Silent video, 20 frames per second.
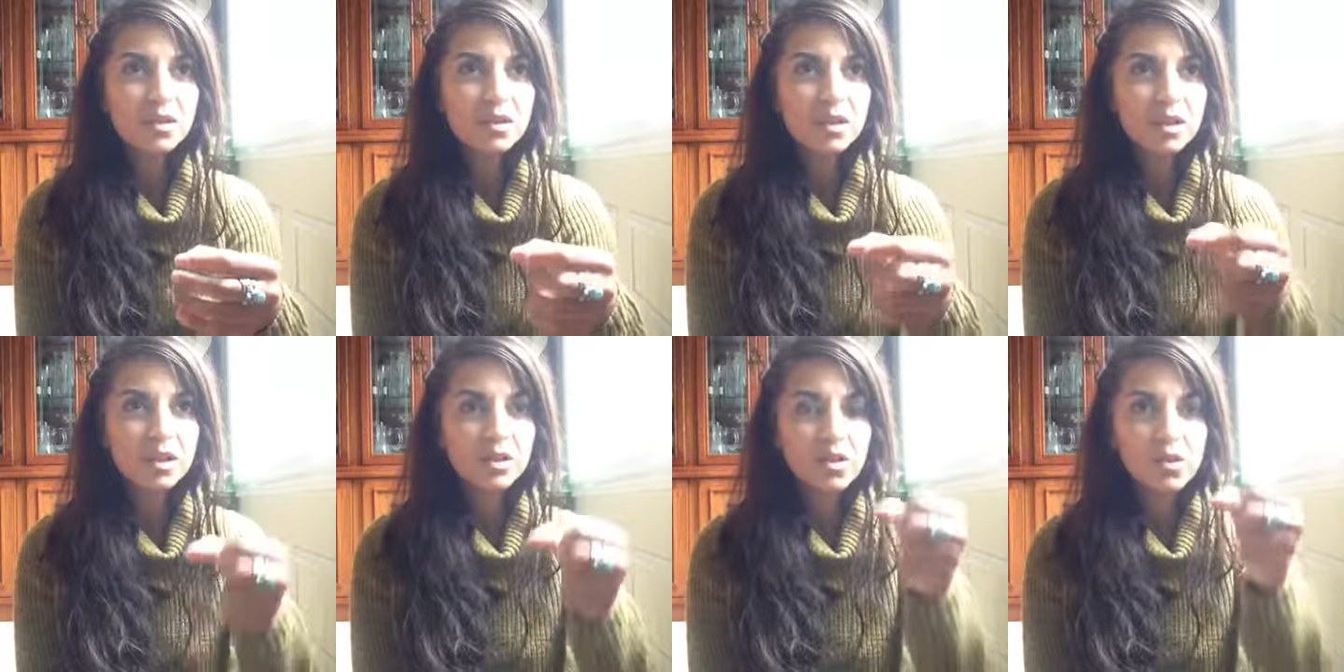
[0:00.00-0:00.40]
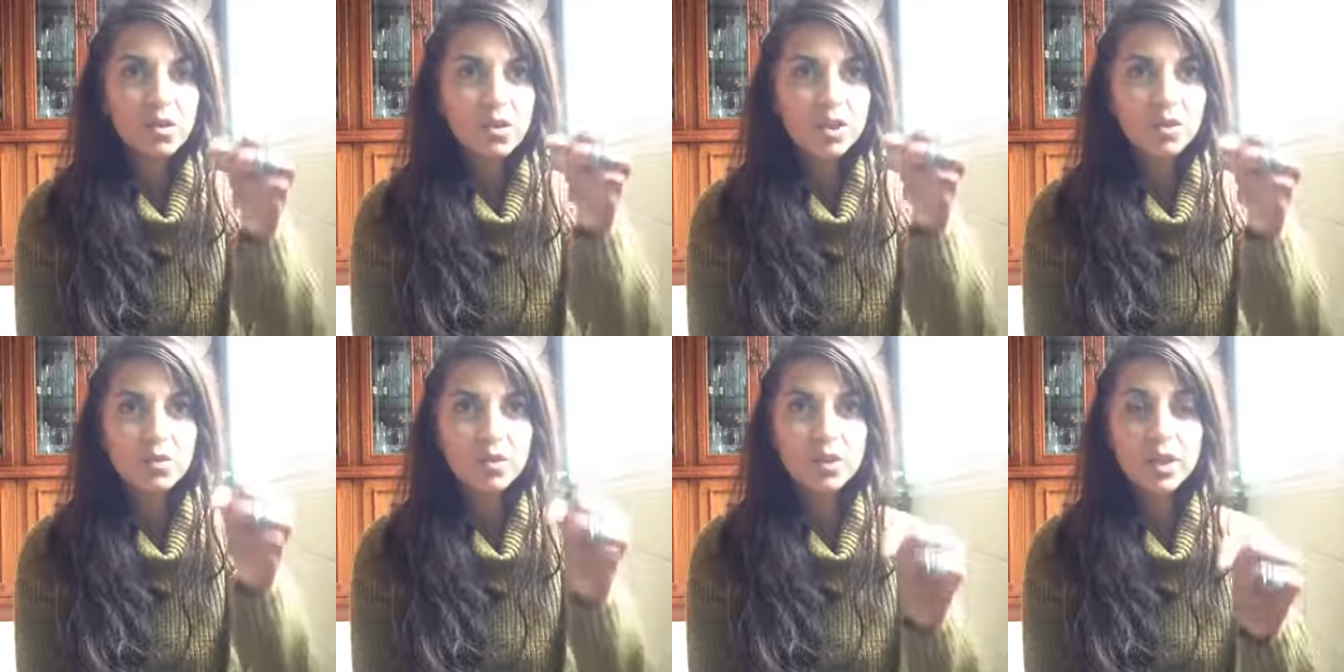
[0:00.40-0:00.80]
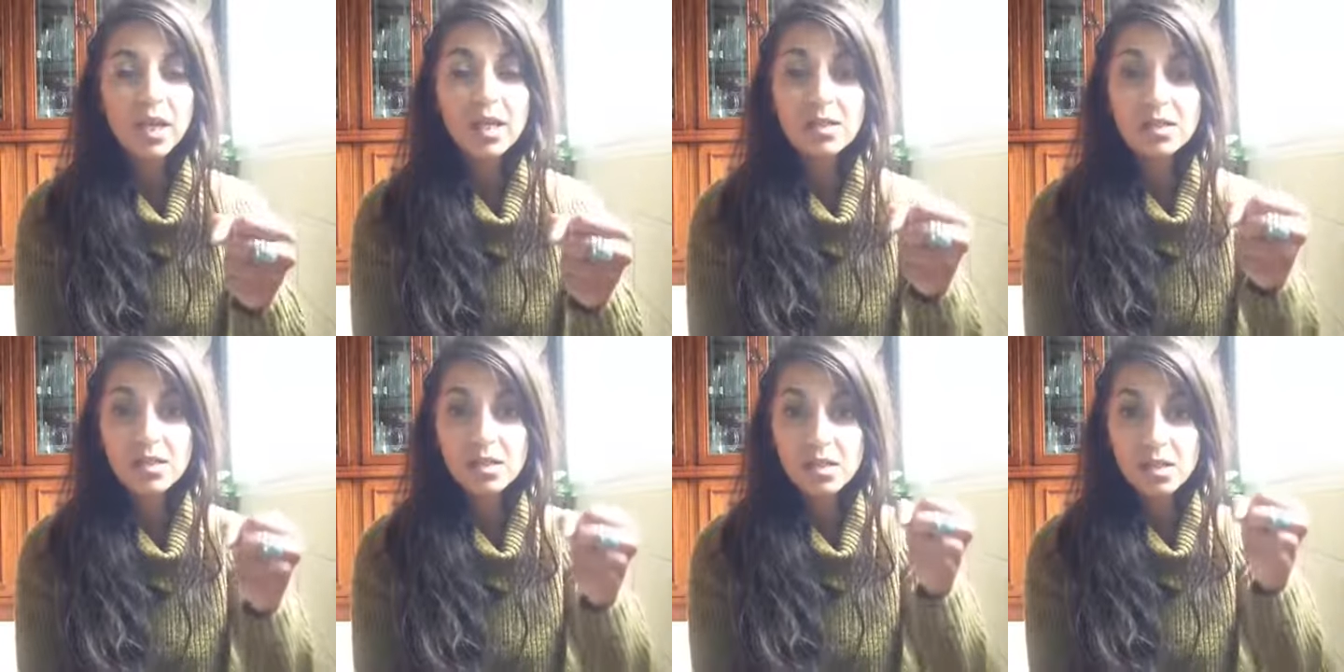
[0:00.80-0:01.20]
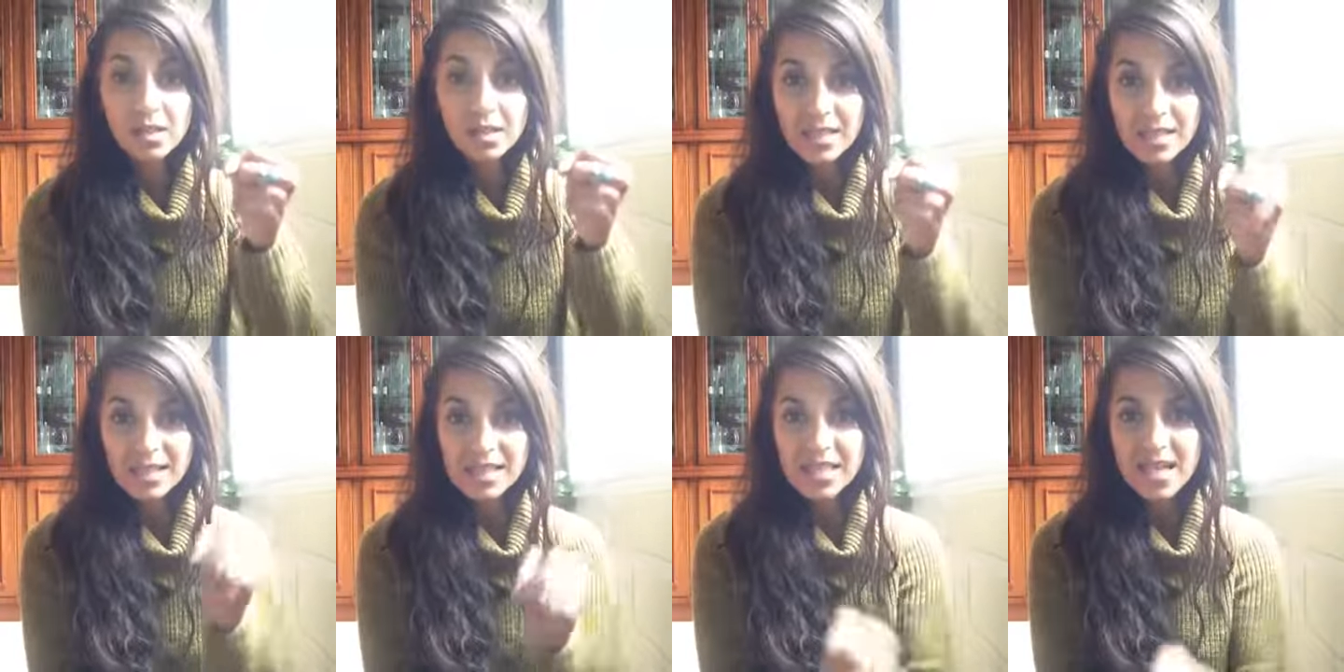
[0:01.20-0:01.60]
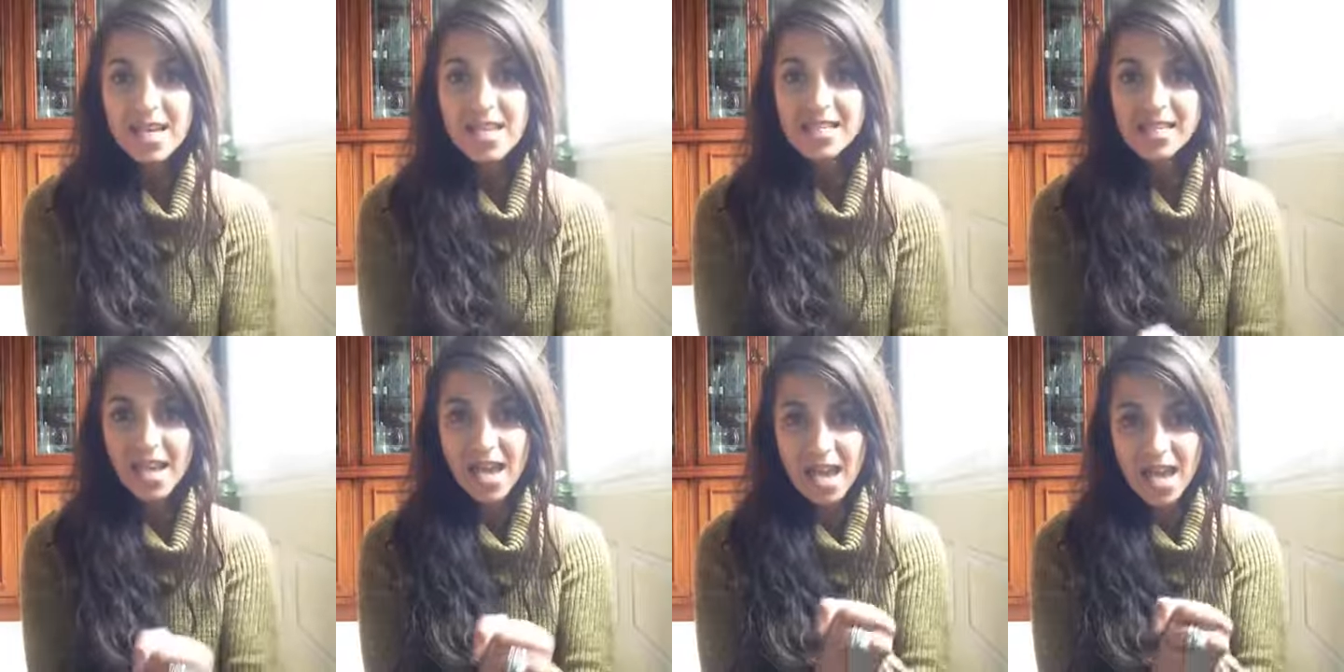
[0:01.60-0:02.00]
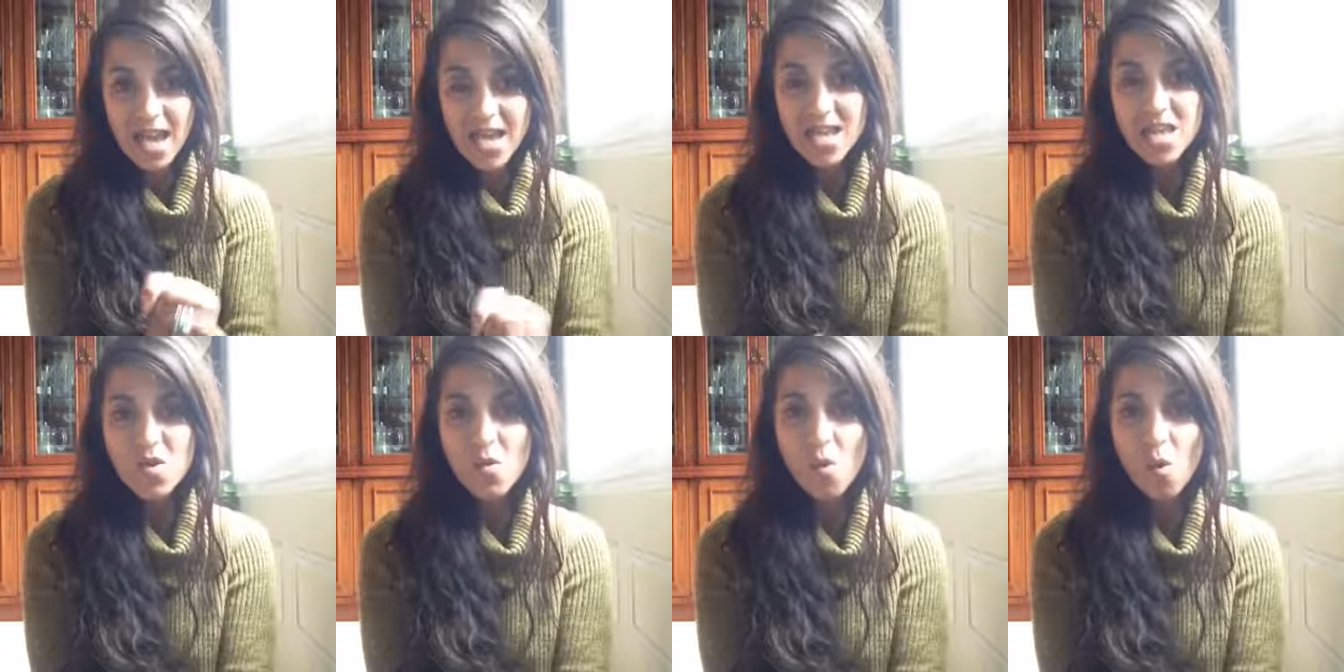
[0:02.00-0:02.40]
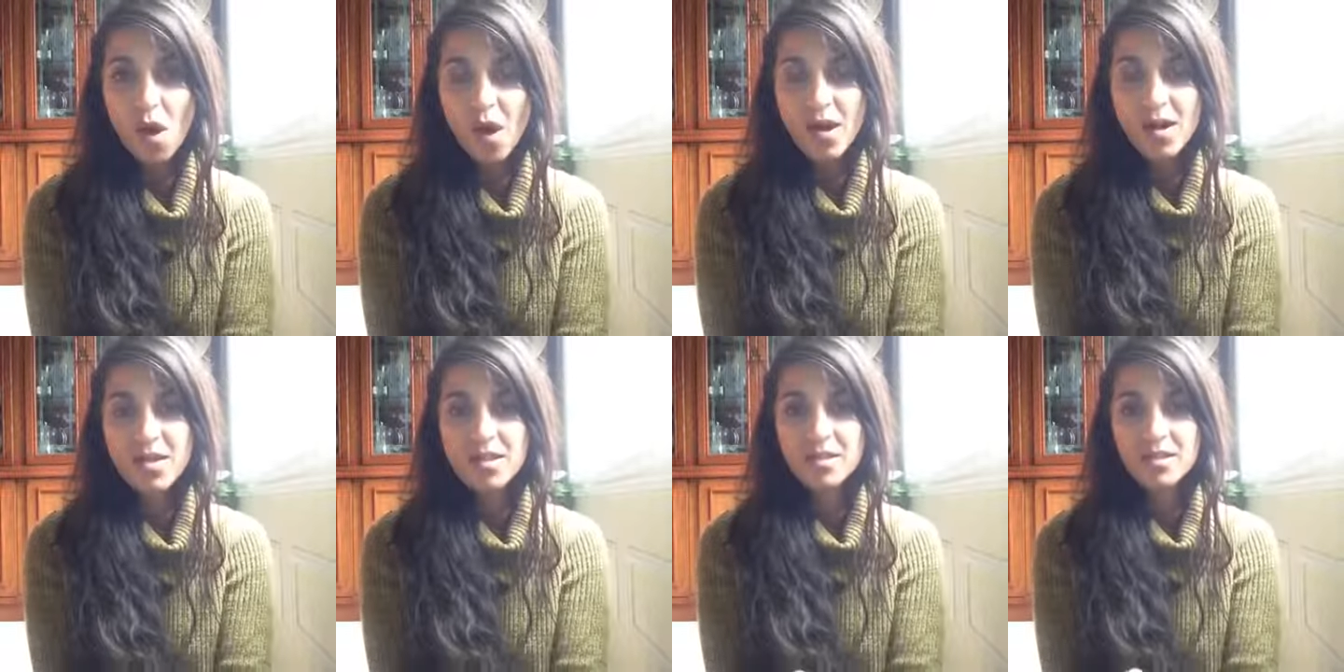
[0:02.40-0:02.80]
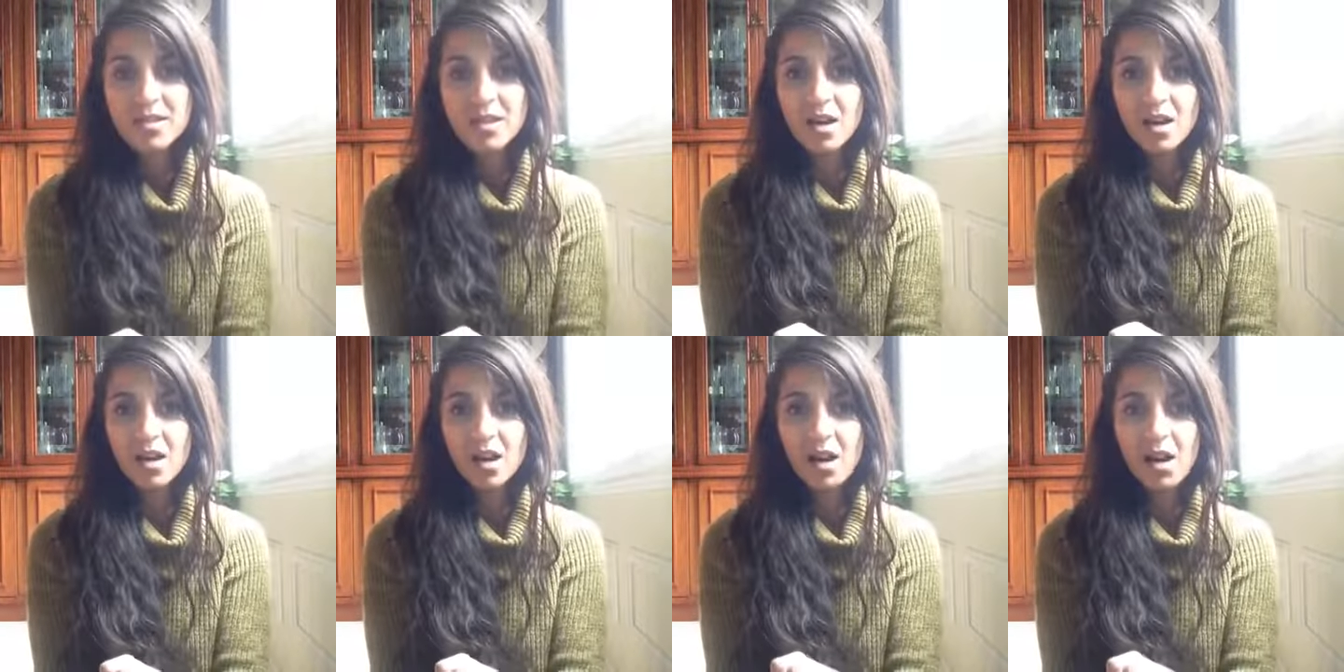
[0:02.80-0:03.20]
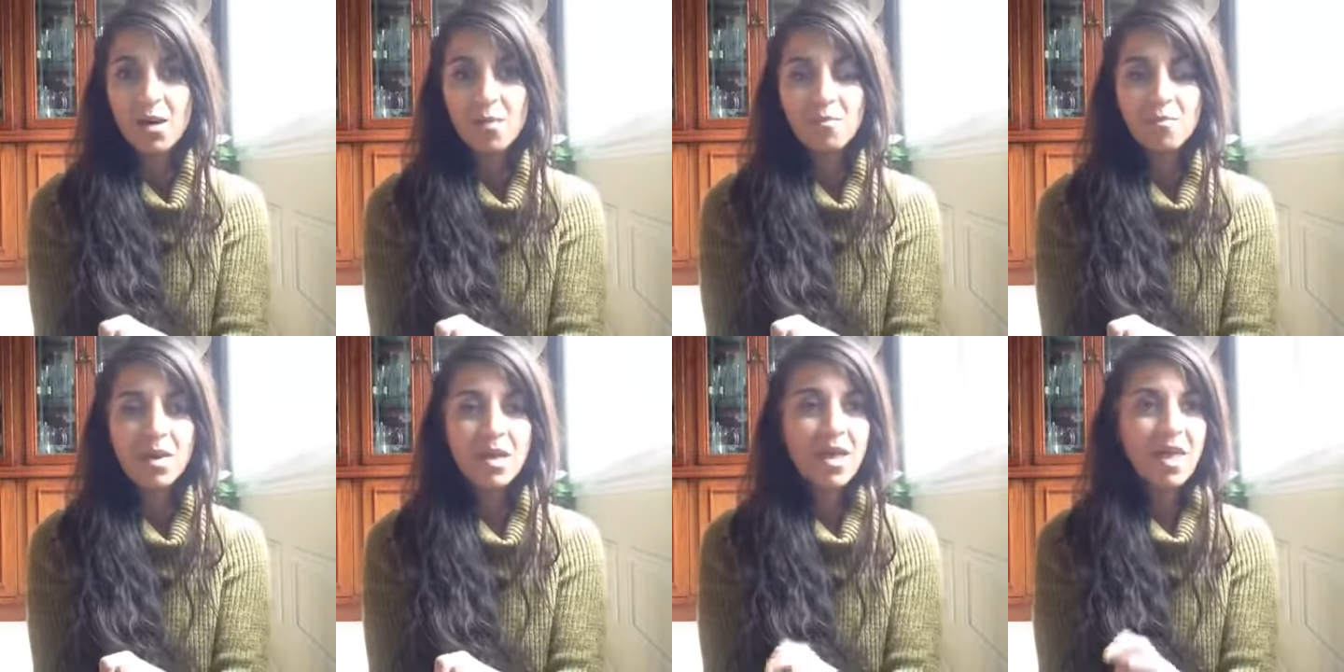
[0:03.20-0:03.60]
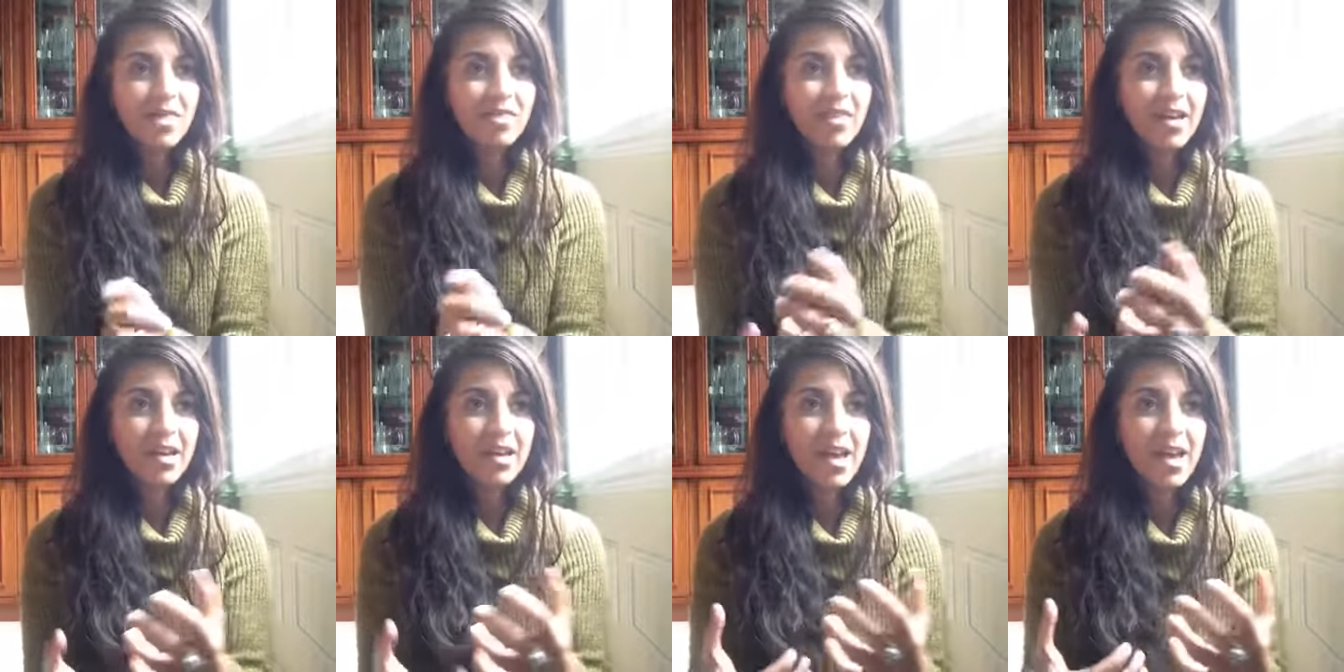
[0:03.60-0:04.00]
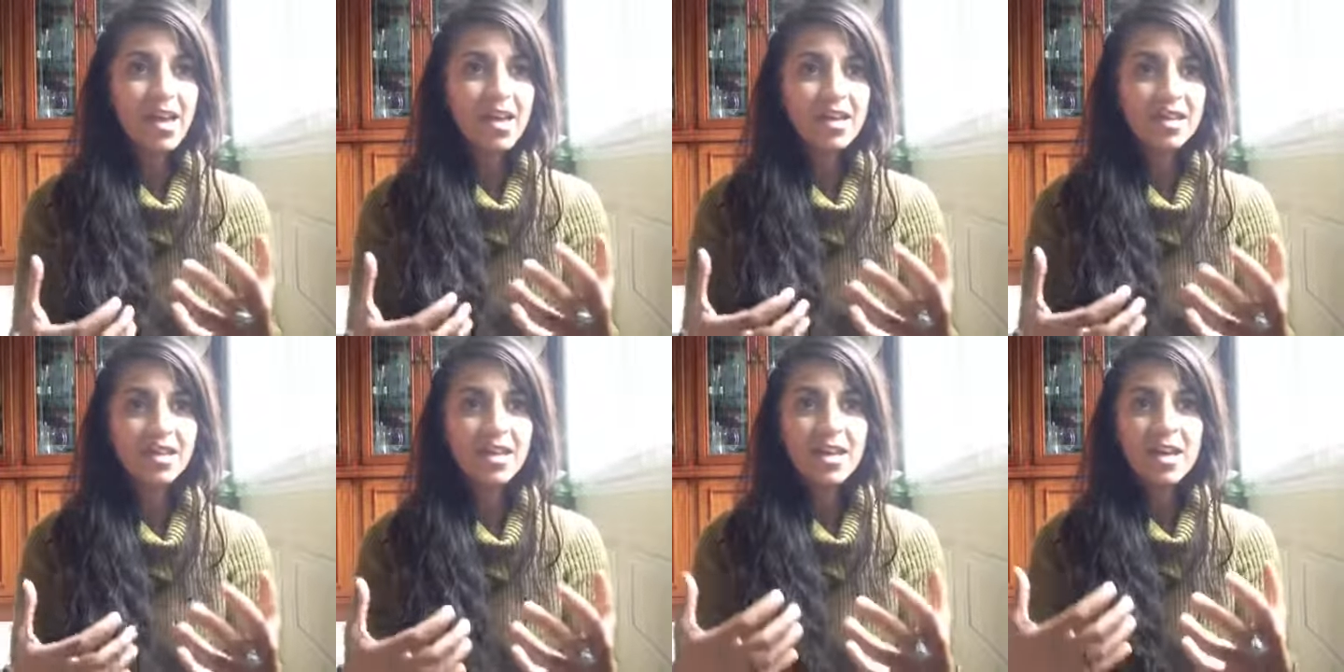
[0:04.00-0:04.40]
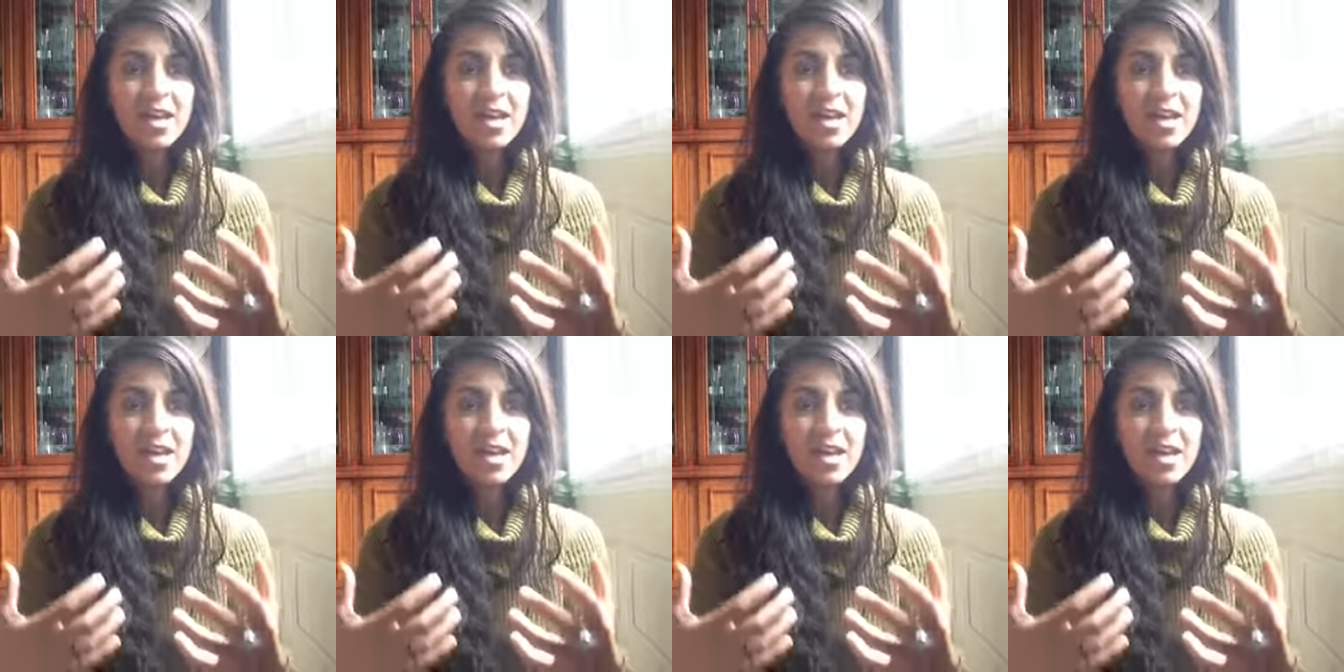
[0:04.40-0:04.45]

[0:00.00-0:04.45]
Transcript: you know you can say to anyone um, that hey